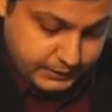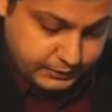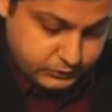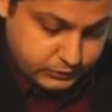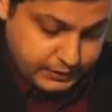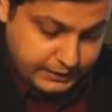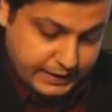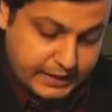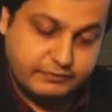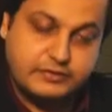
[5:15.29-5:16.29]
So he
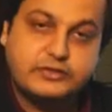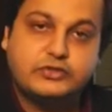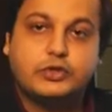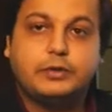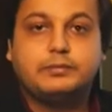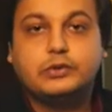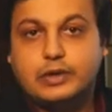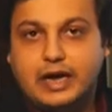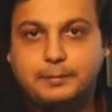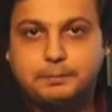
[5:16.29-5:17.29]
gave this job to
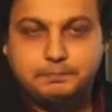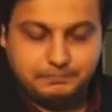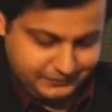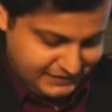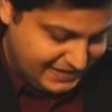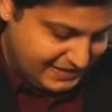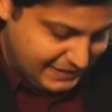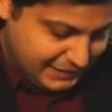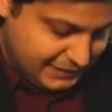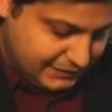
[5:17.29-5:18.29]
Ram.
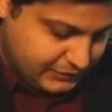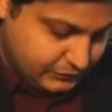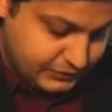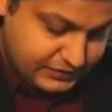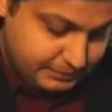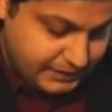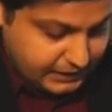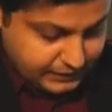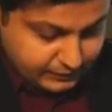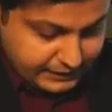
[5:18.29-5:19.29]
Due to some
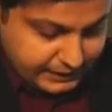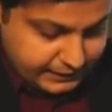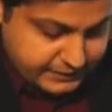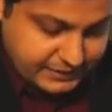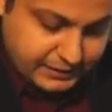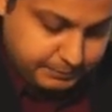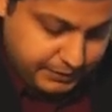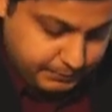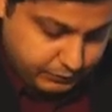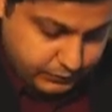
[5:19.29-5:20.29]
irregularities in the
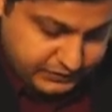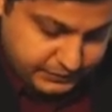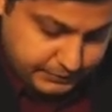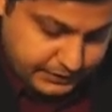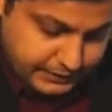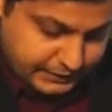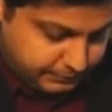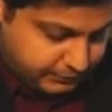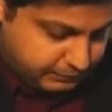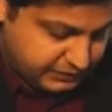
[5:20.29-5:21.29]
paperwork submitted, the
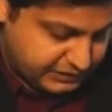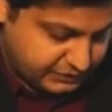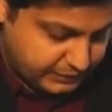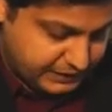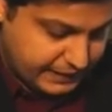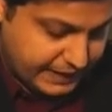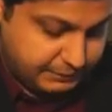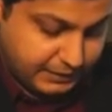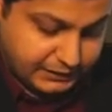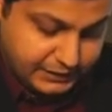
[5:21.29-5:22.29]
permissions were denied
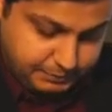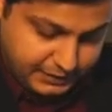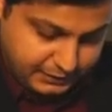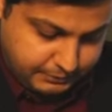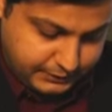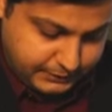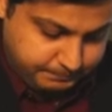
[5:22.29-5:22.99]
by the department.